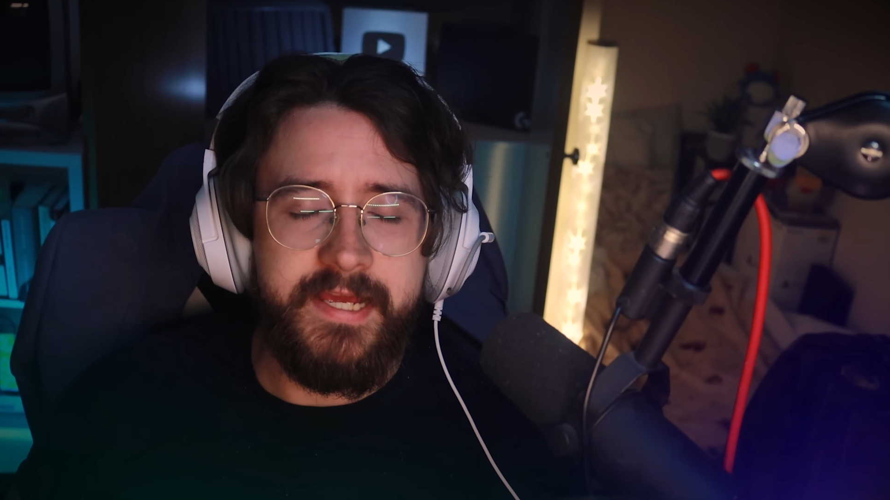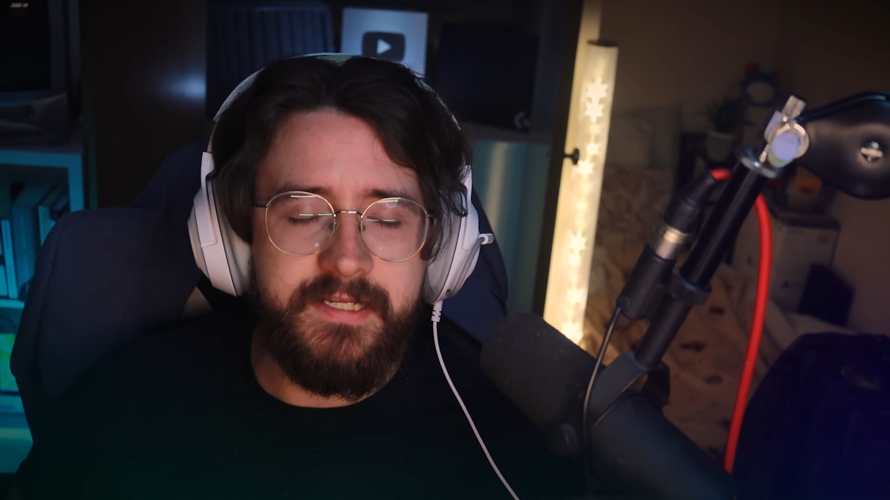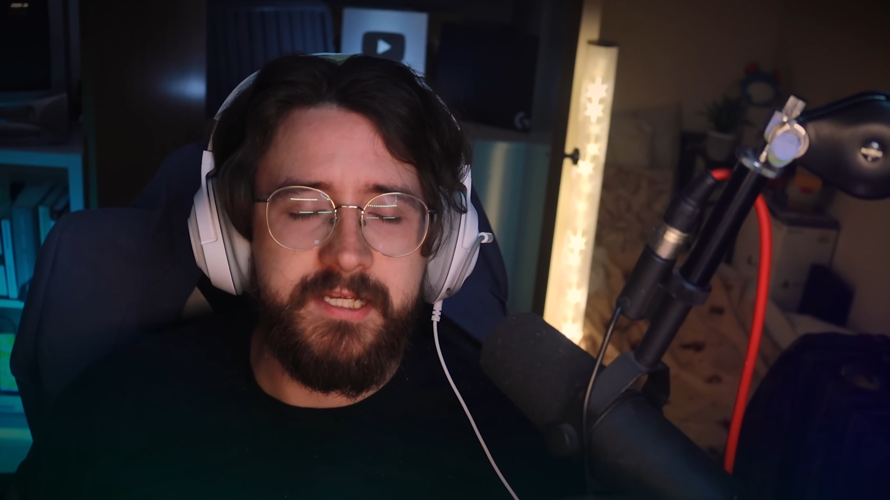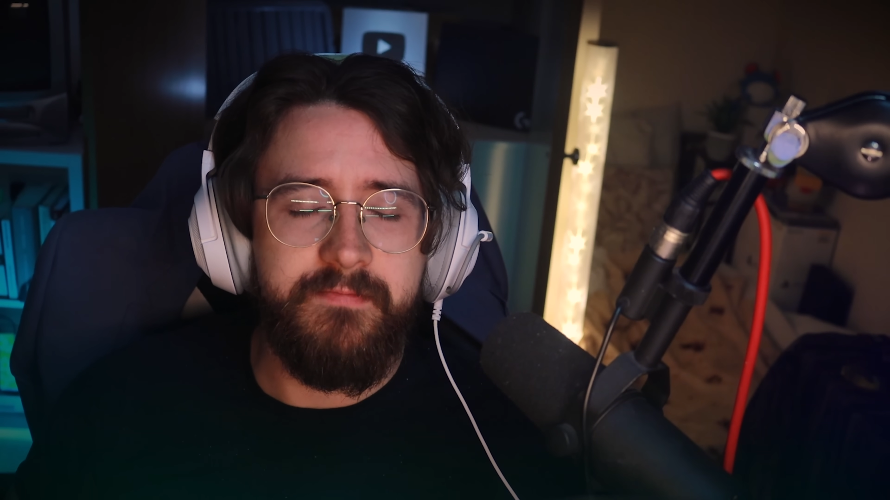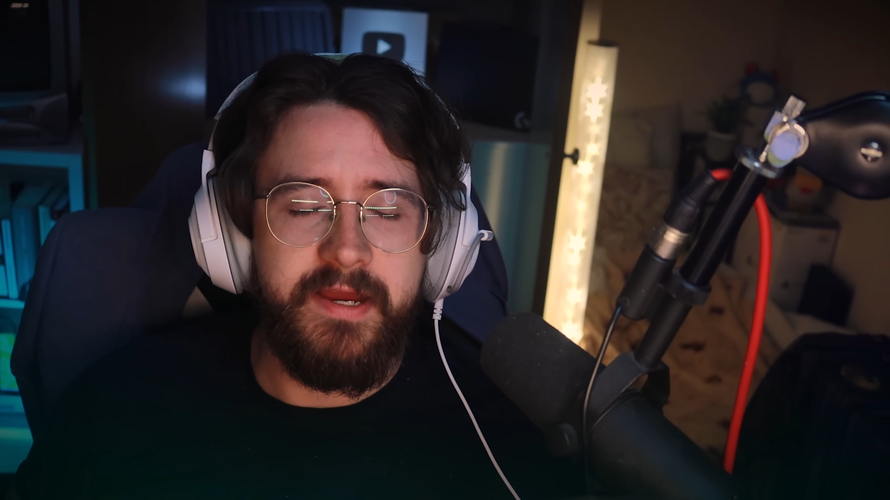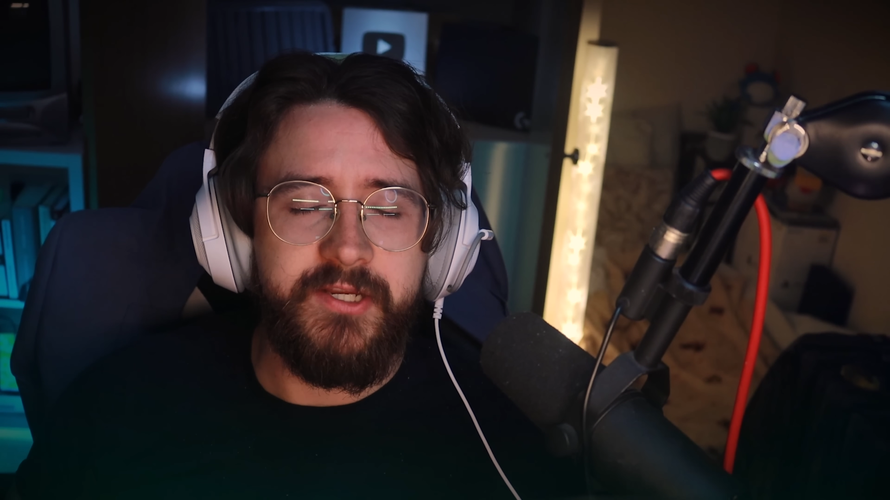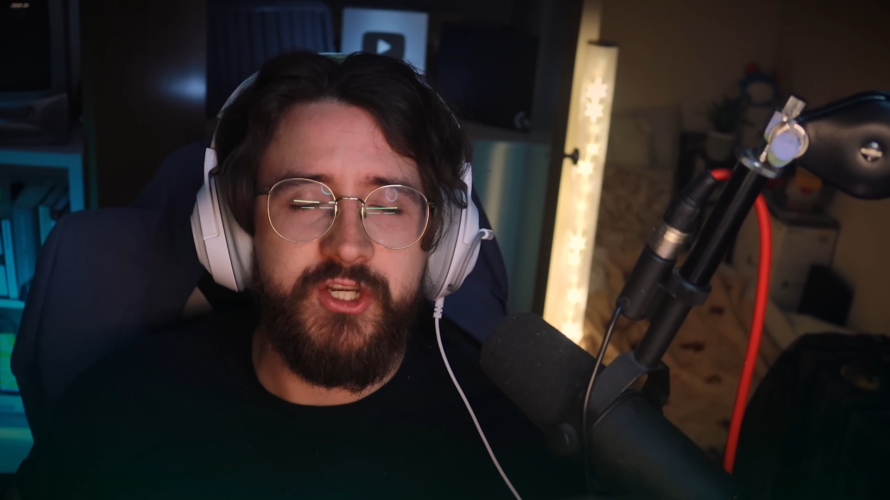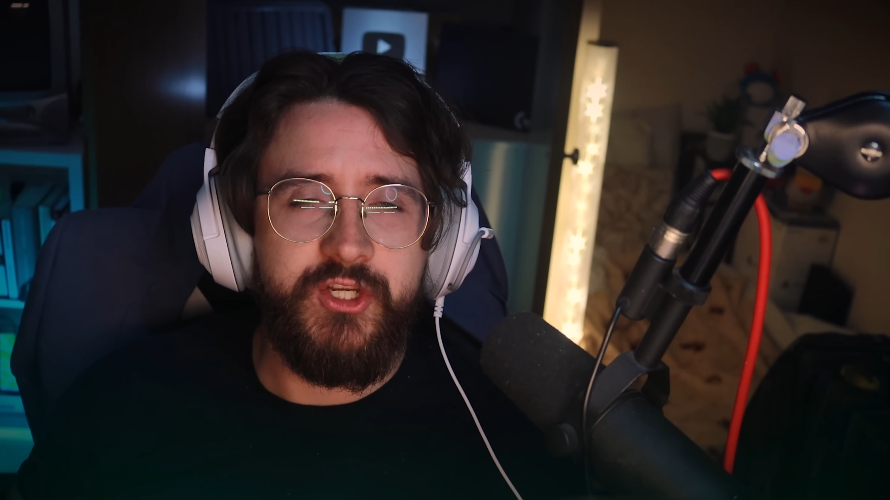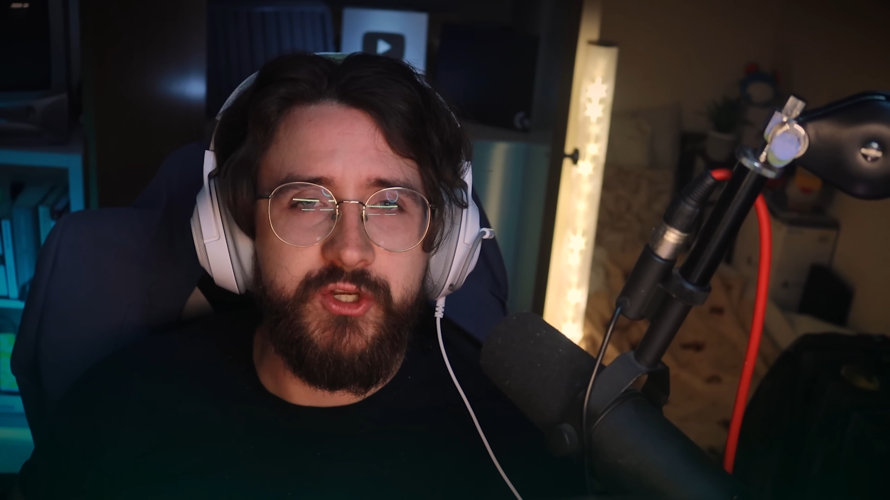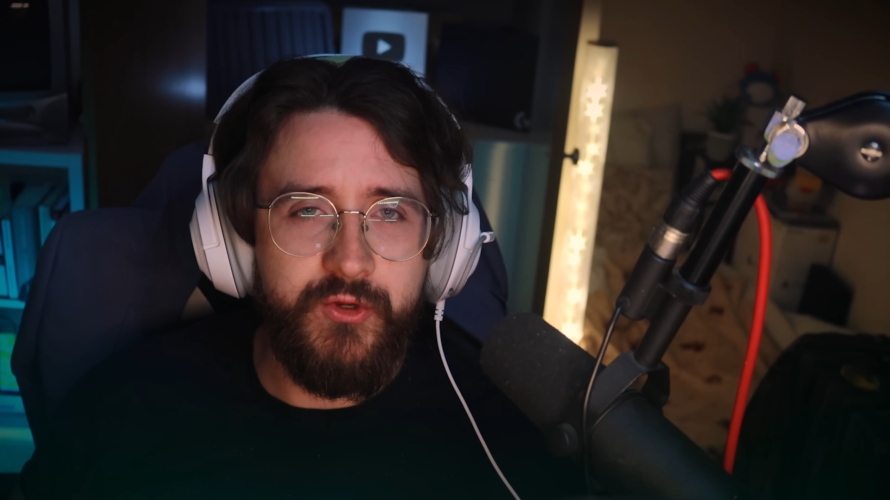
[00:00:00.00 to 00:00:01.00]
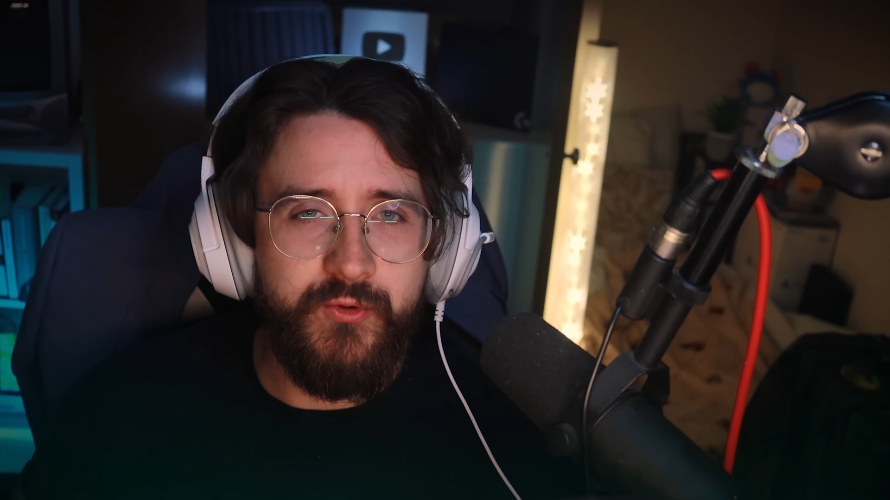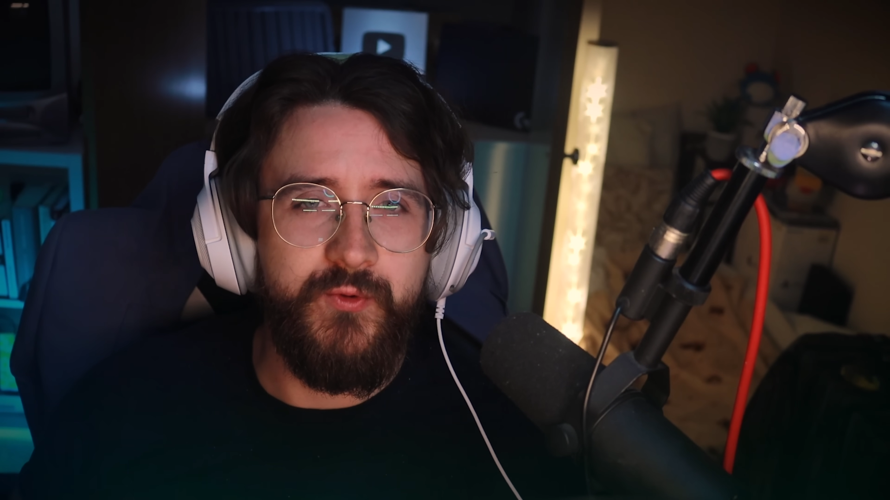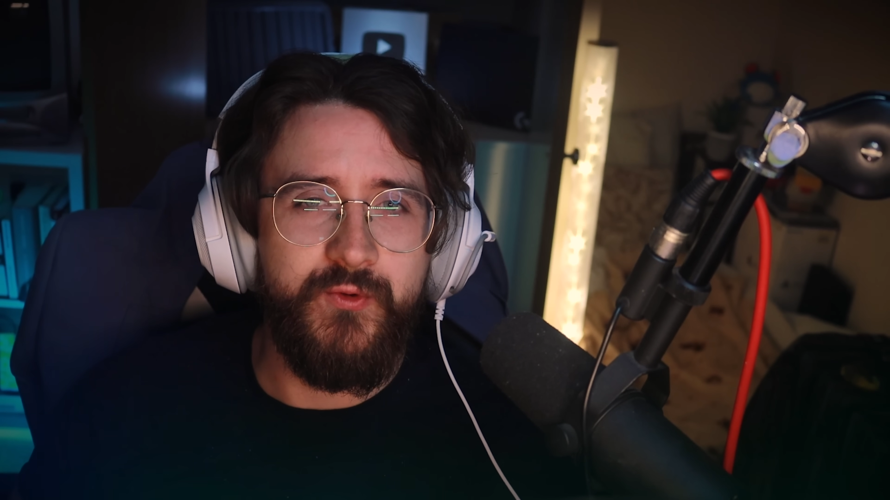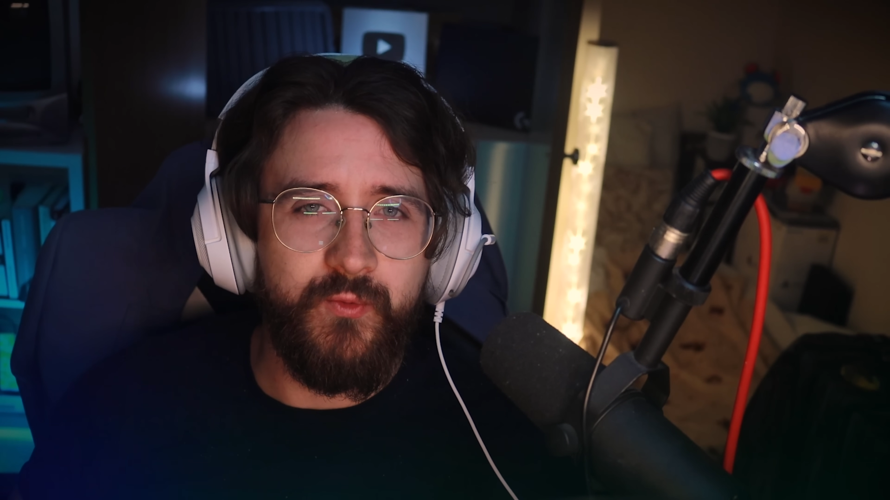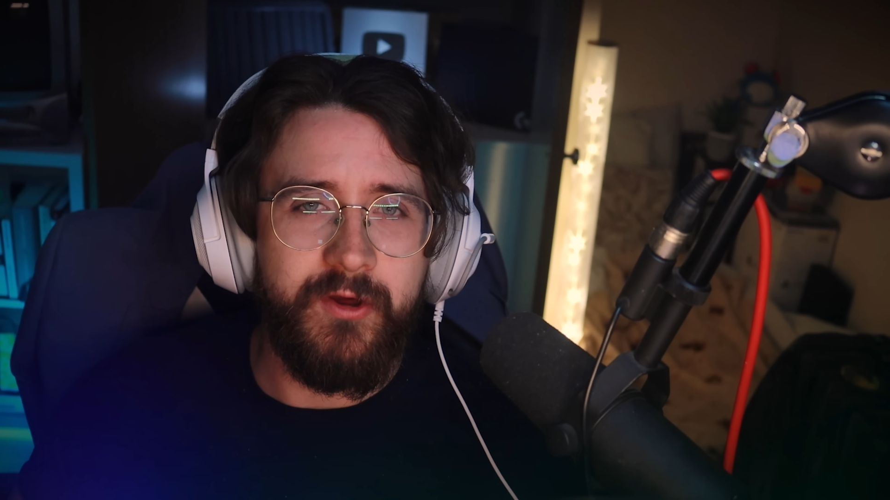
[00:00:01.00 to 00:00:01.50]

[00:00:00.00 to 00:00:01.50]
into my shoes